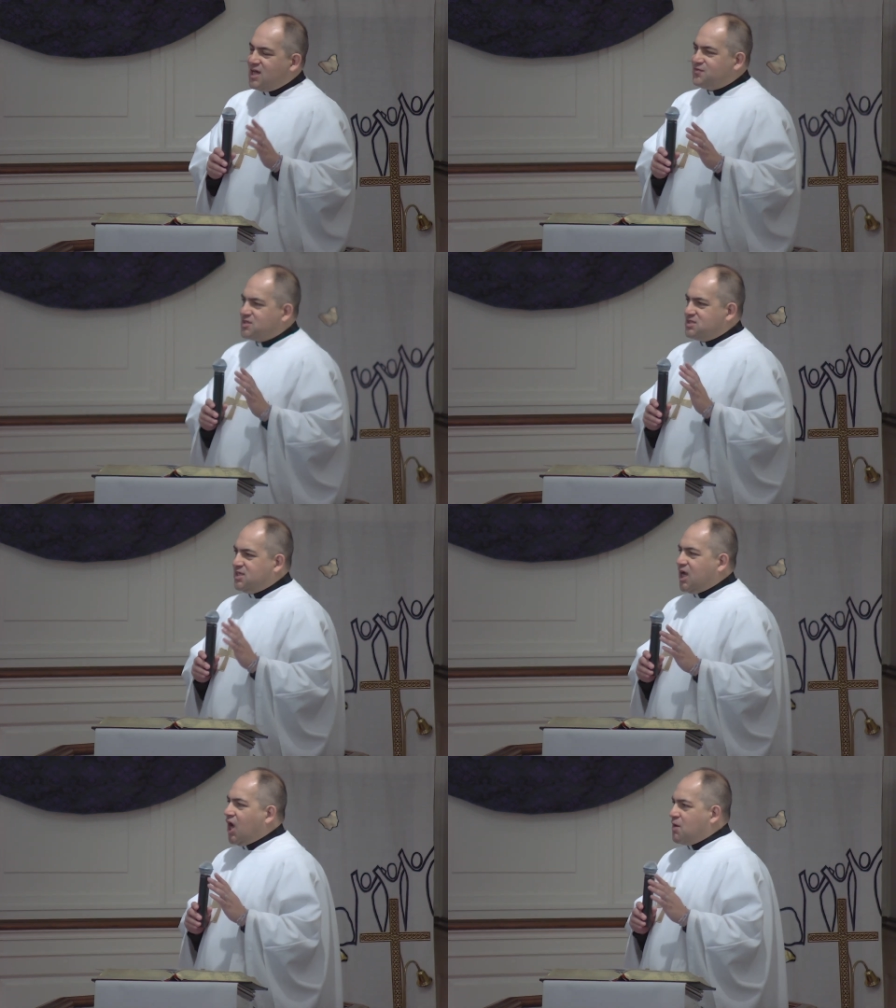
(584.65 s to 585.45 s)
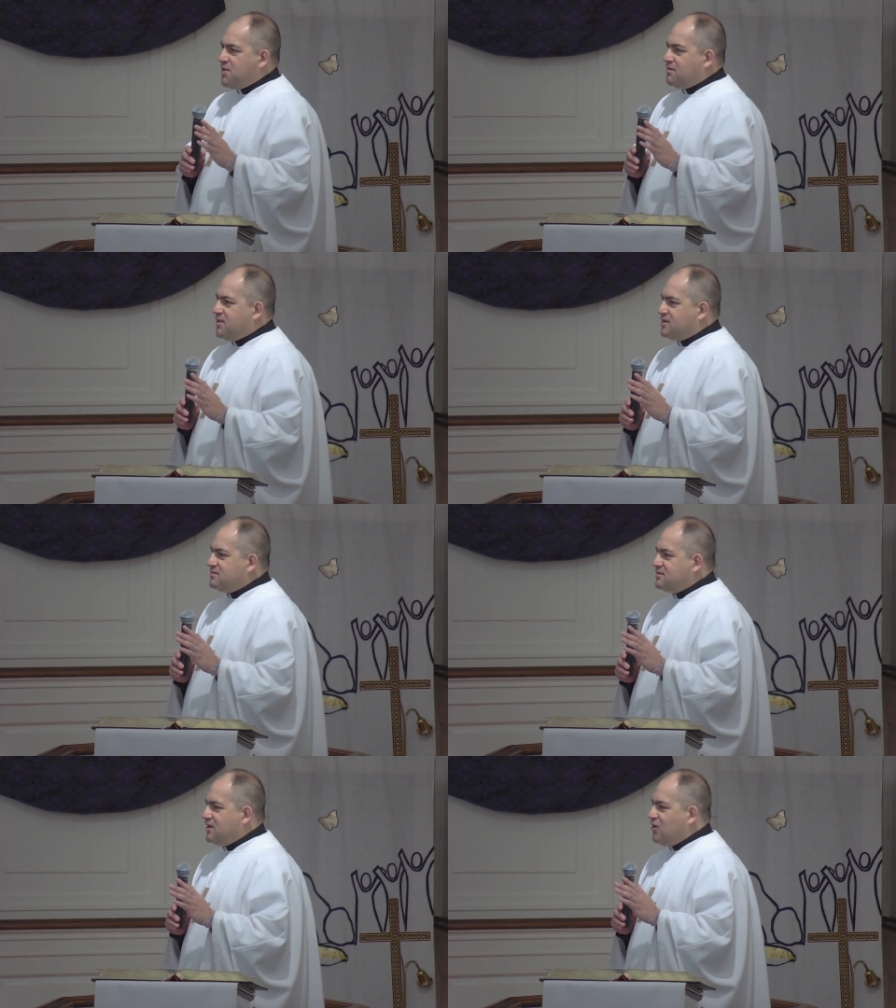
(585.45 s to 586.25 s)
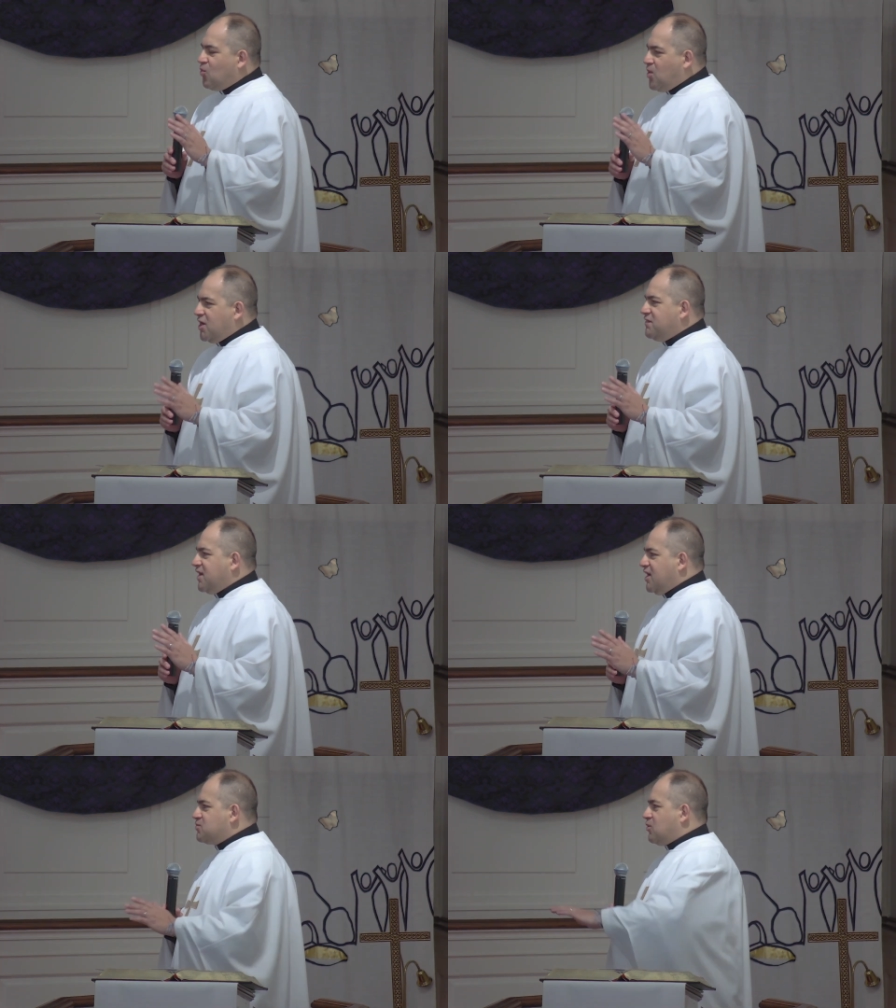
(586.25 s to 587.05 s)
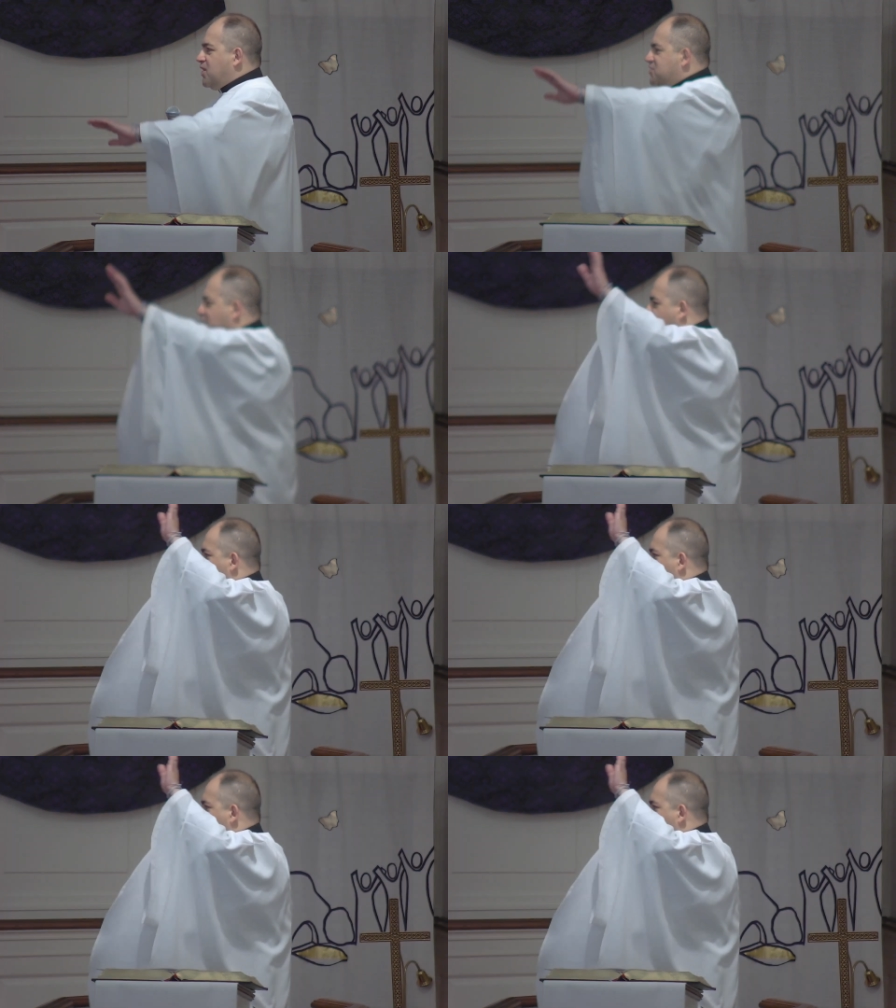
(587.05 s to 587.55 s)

ask for the second commandment, one of the kids will raise their